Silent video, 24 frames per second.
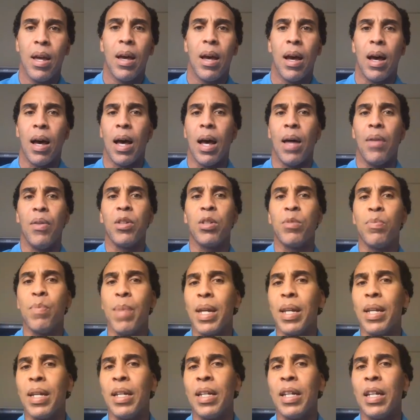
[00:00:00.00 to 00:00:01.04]
Uh, this
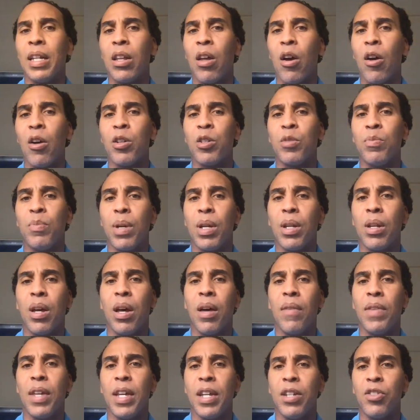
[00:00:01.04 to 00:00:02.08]
meant an enlargement
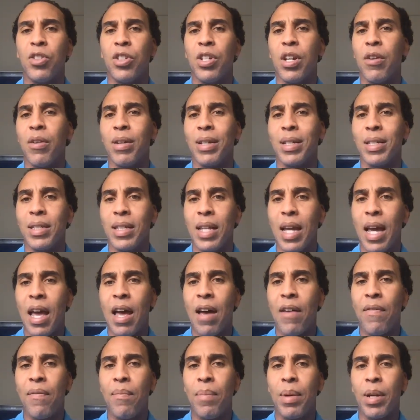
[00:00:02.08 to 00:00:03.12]
of the engineering
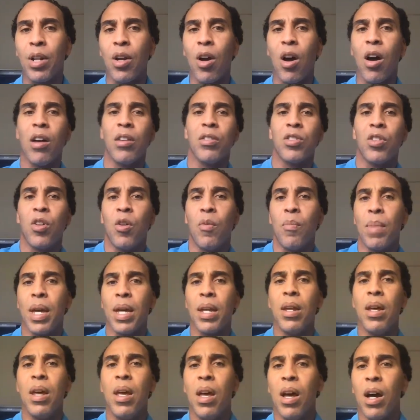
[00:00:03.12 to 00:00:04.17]
staff, but it also
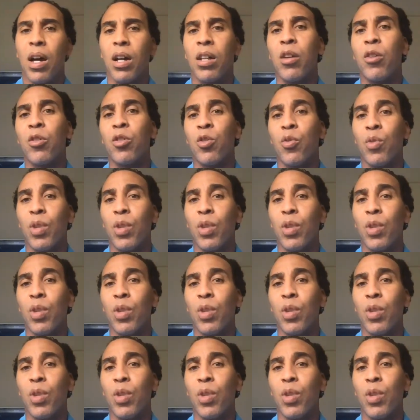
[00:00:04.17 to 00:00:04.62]
meant a closer